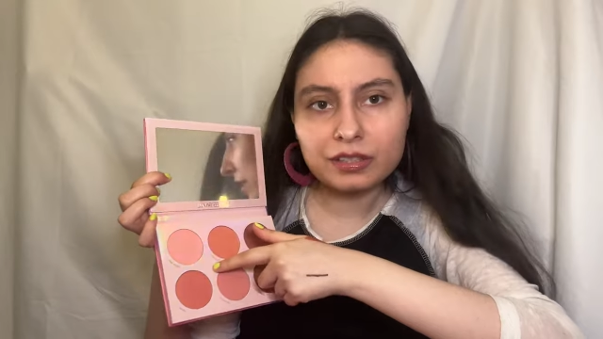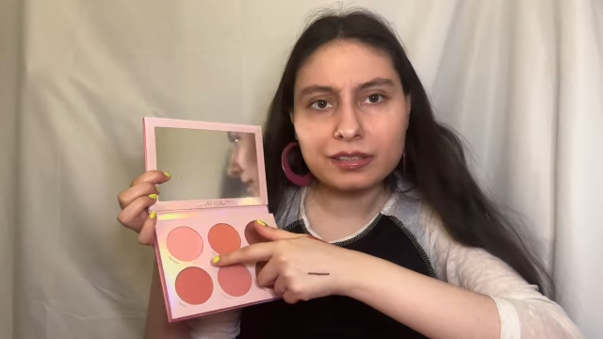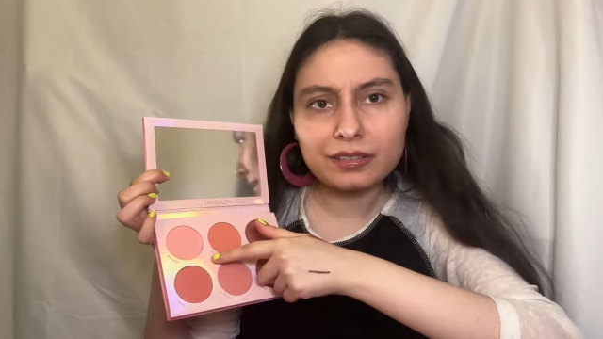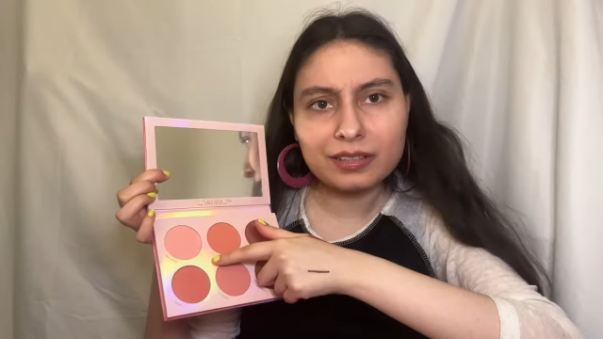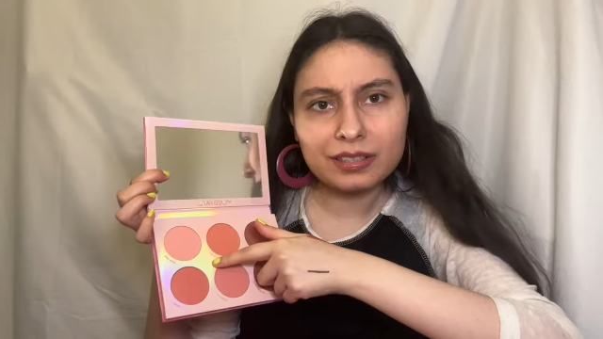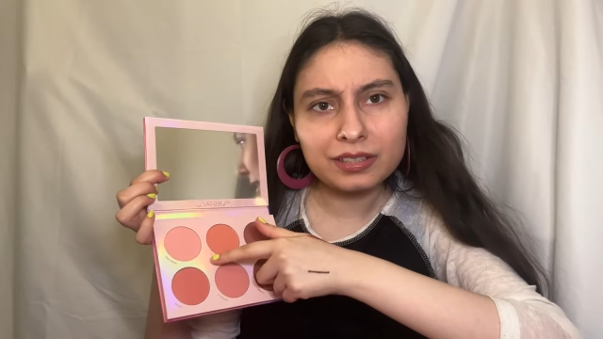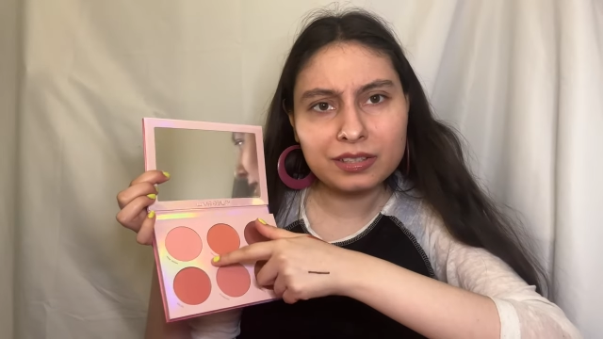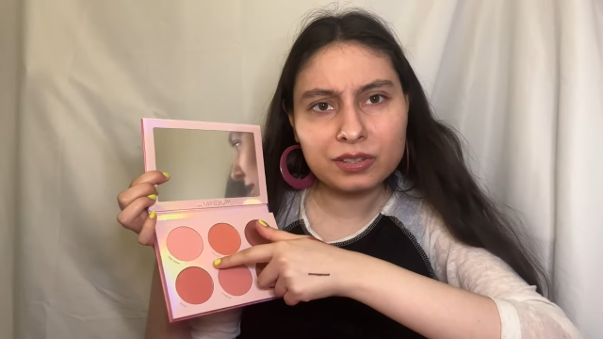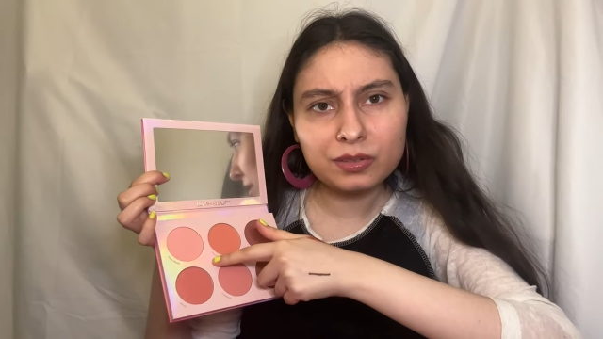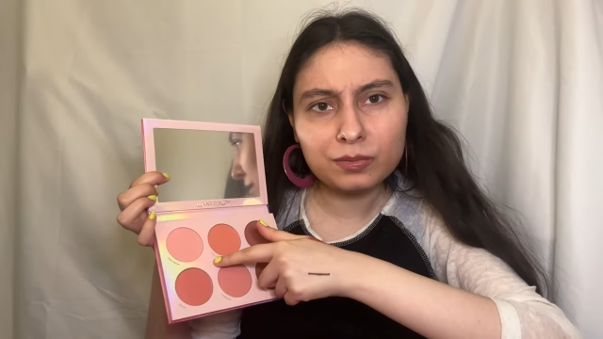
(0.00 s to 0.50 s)

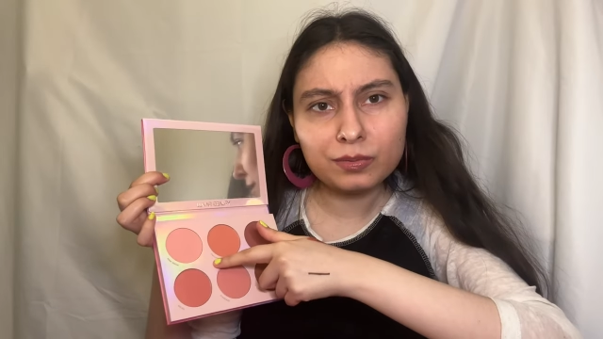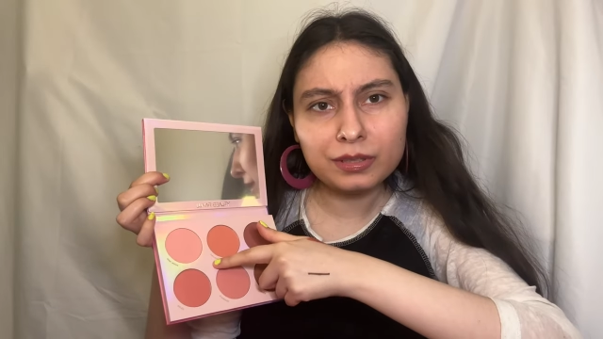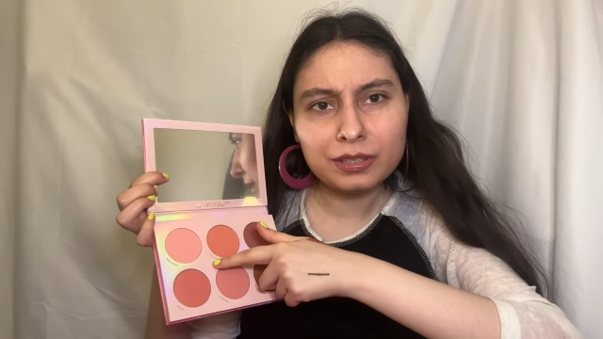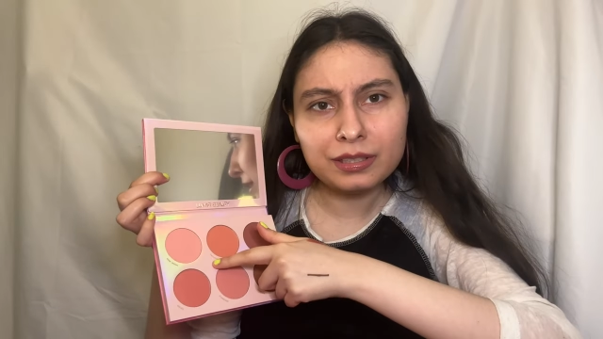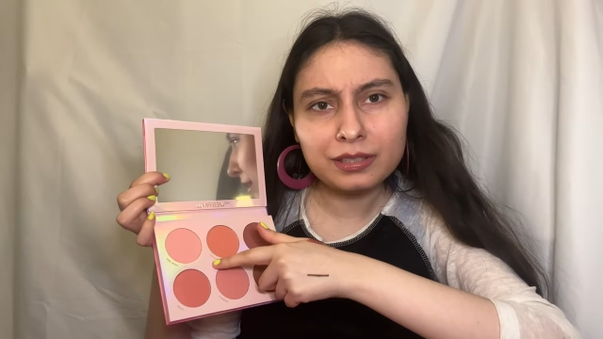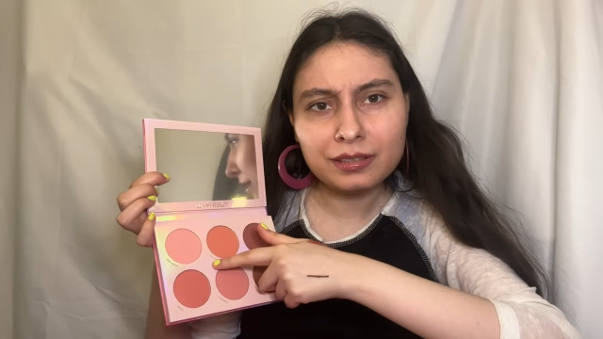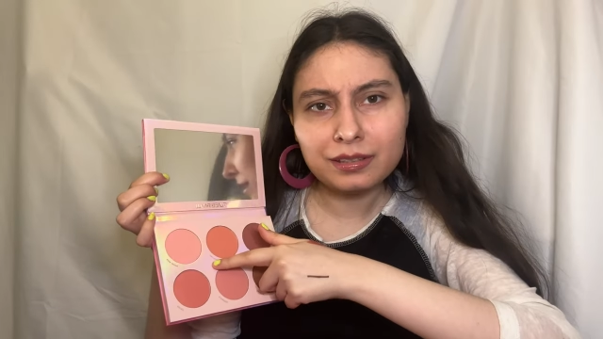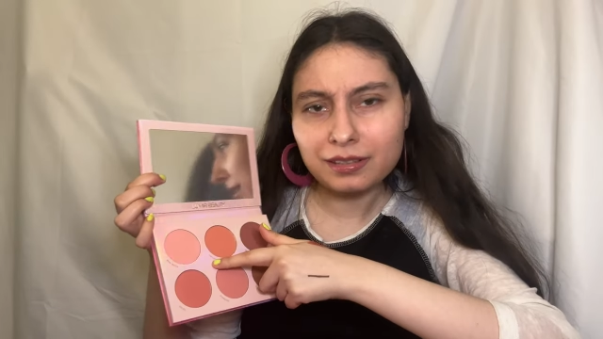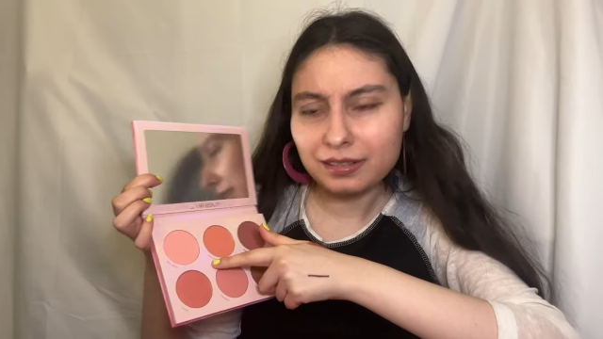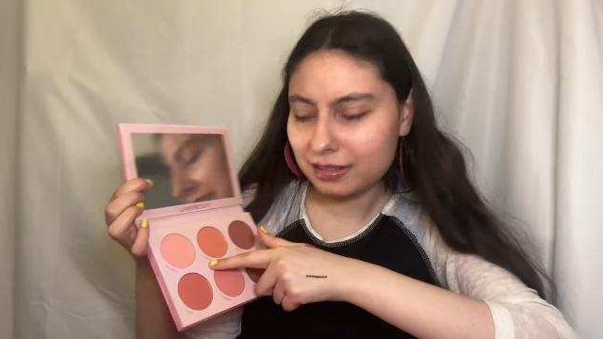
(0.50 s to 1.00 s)
This
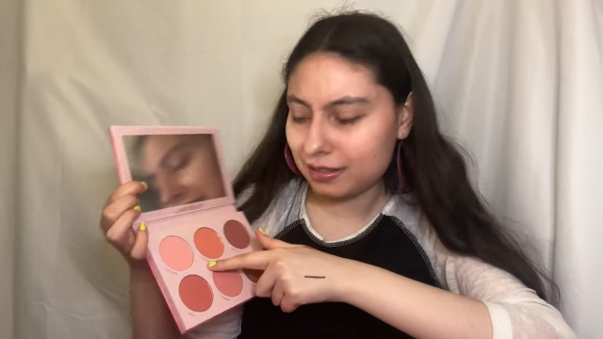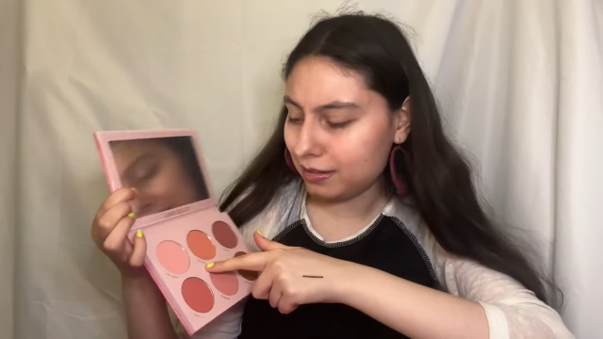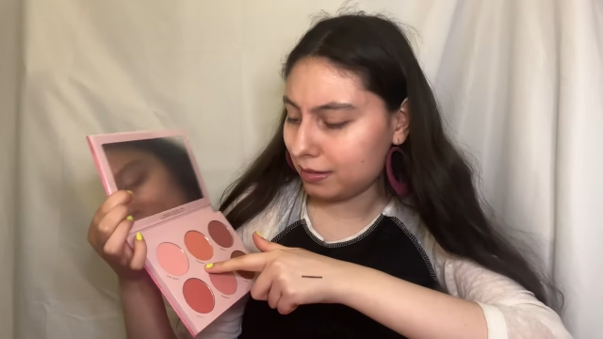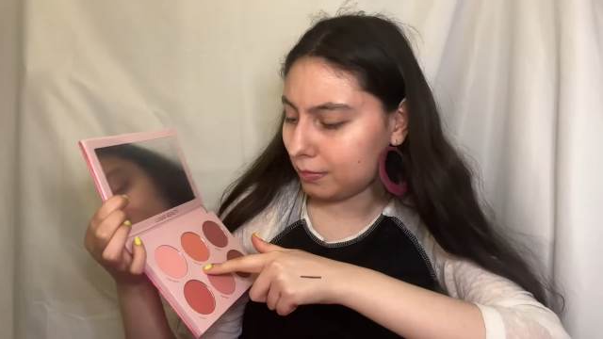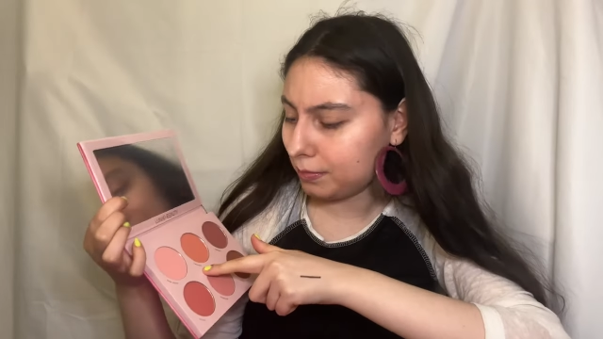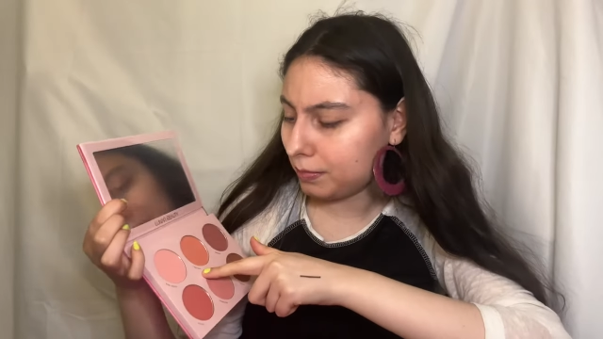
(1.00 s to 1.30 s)
one, the